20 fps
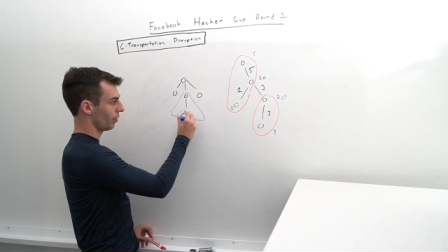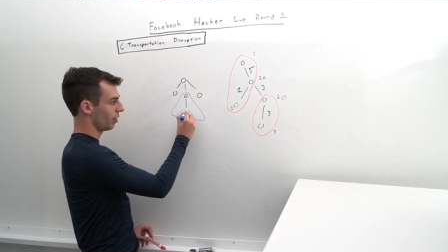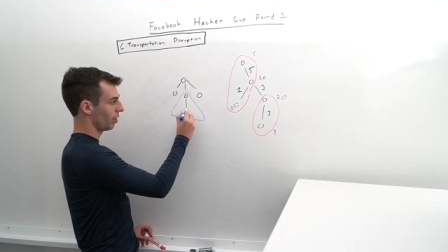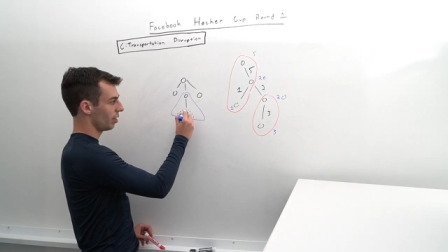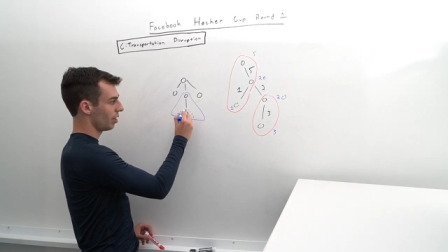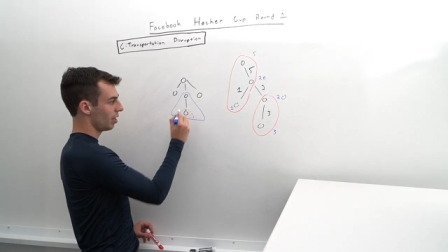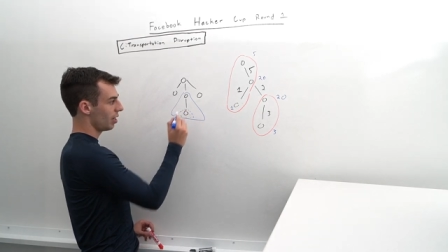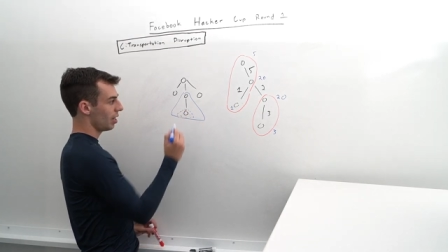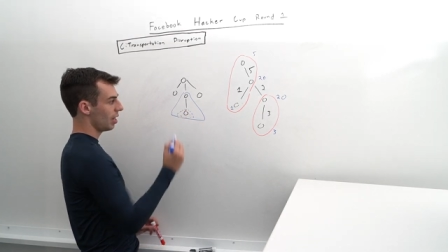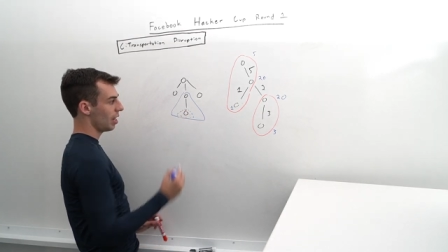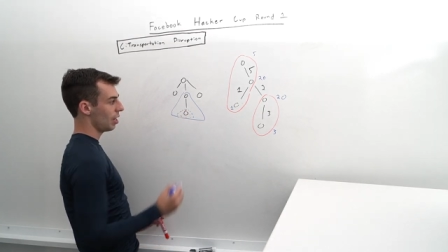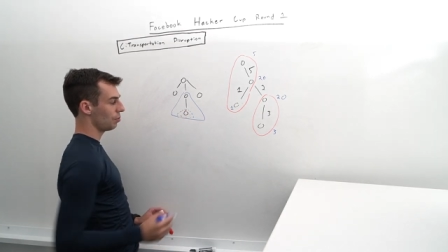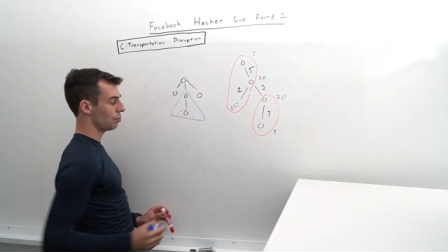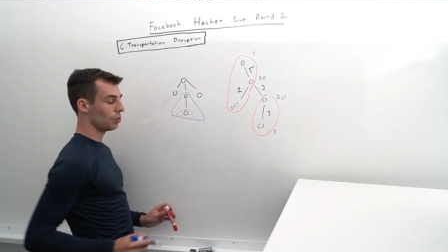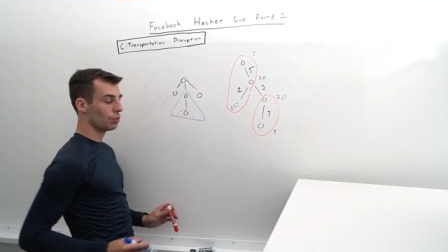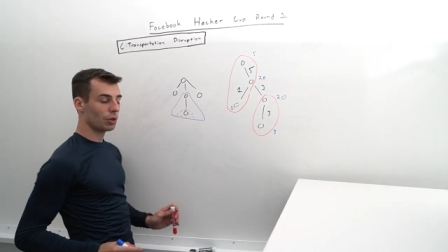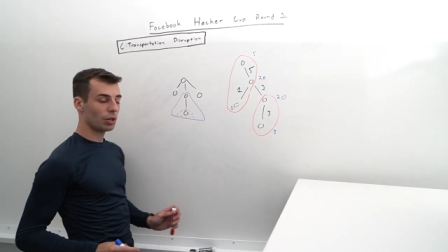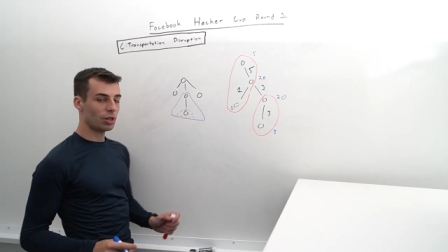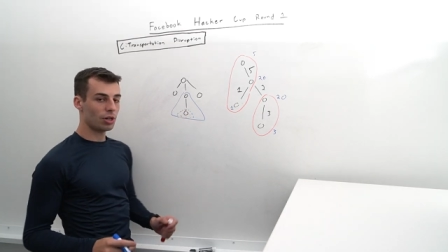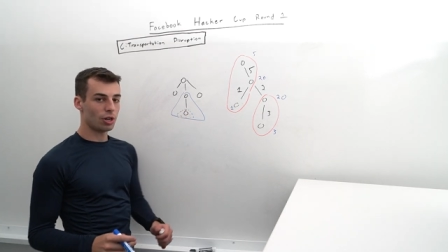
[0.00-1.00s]
And we
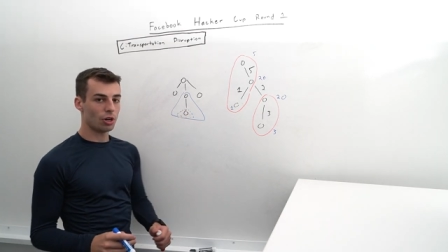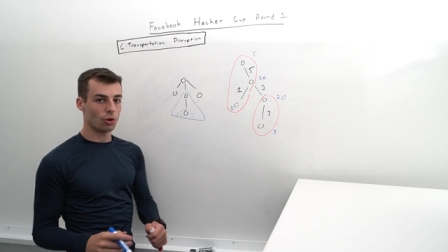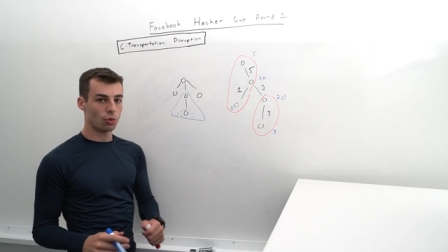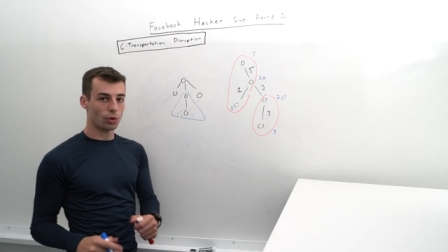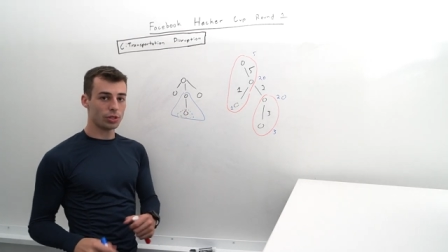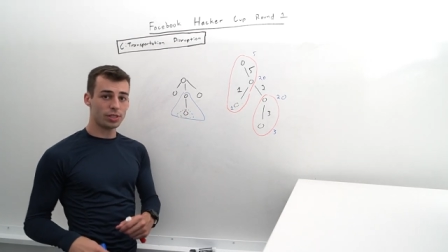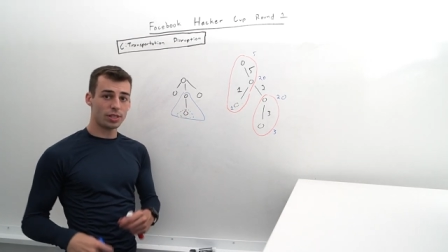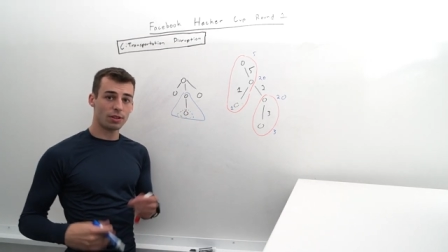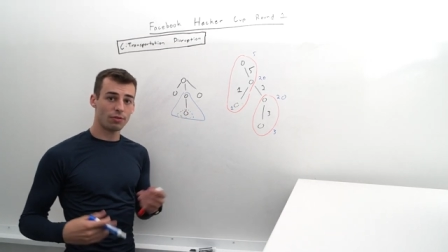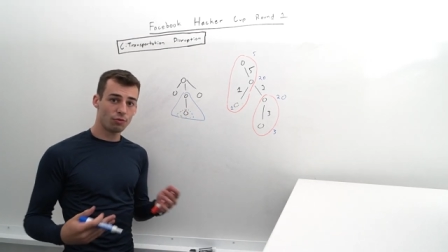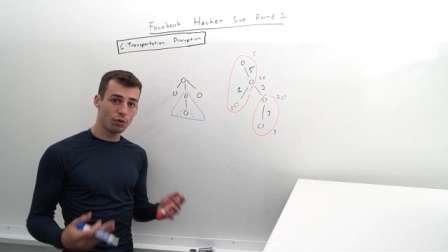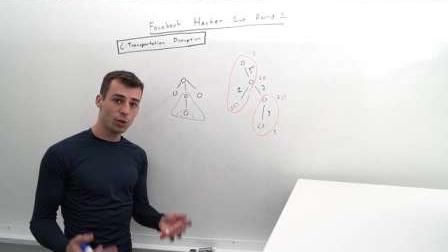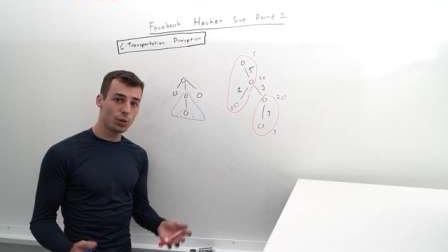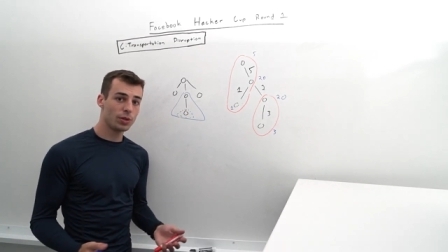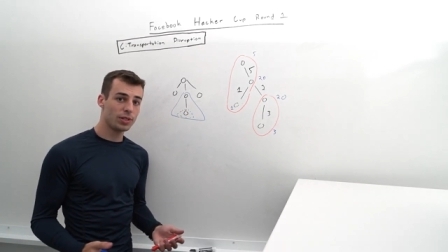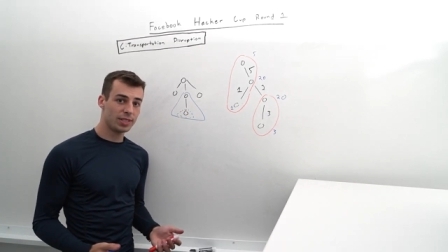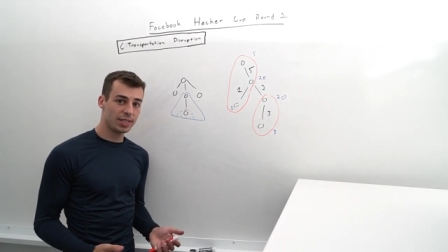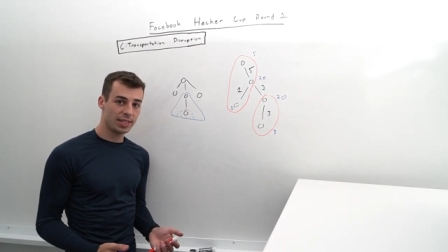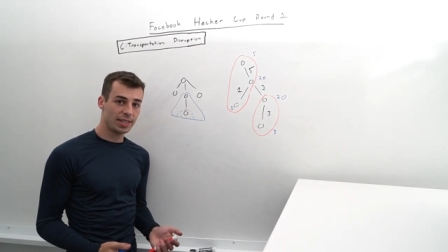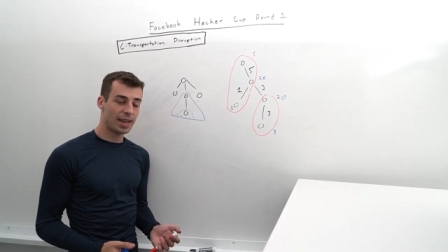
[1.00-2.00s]
want to know what's the
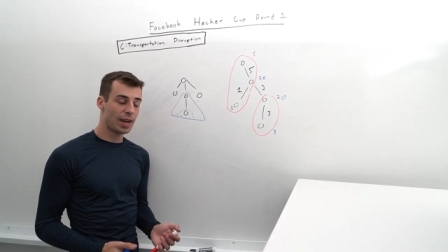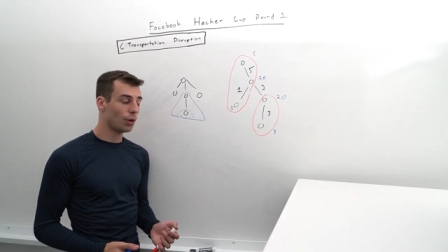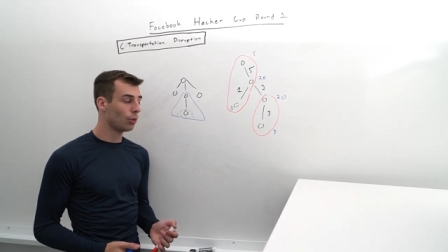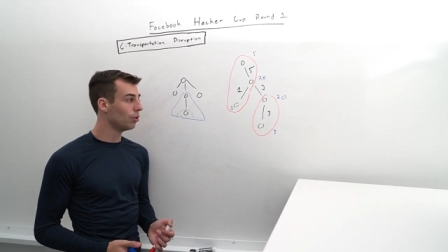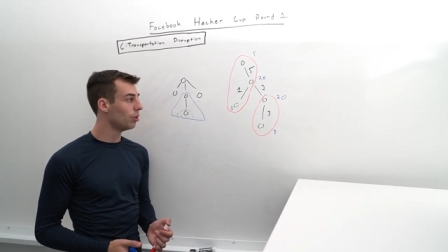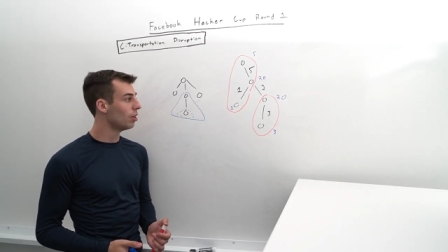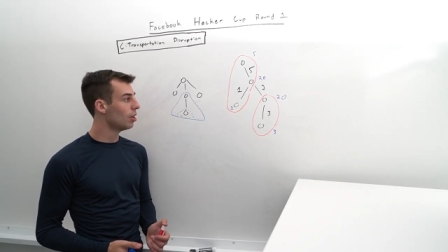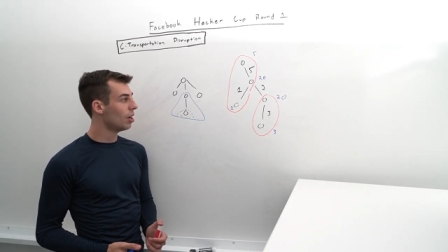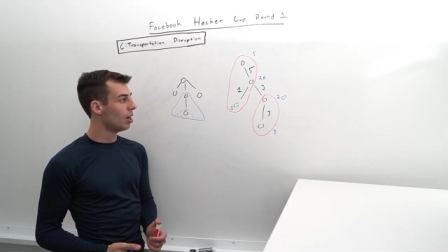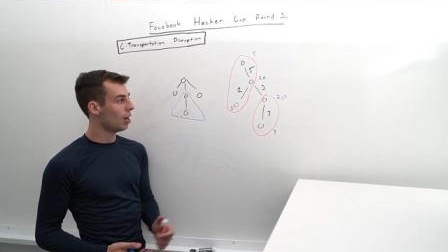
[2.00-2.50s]
frequency count